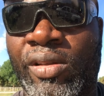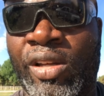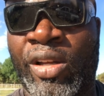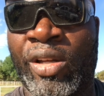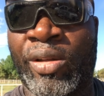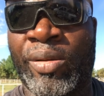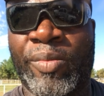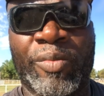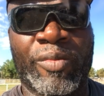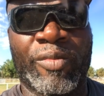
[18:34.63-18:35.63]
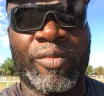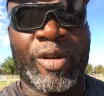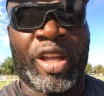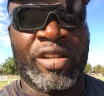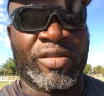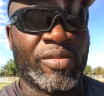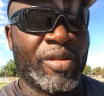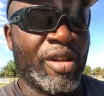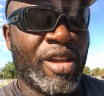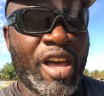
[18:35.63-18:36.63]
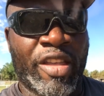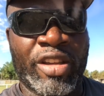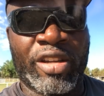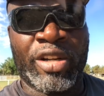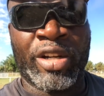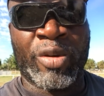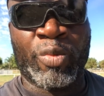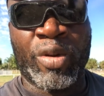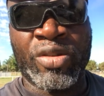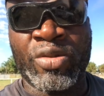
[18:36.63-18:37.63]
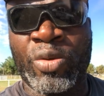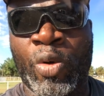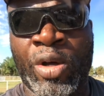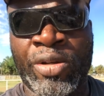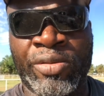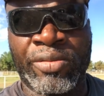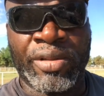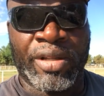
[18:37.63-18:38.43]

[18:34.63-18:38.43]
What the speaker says: Because I think her original quote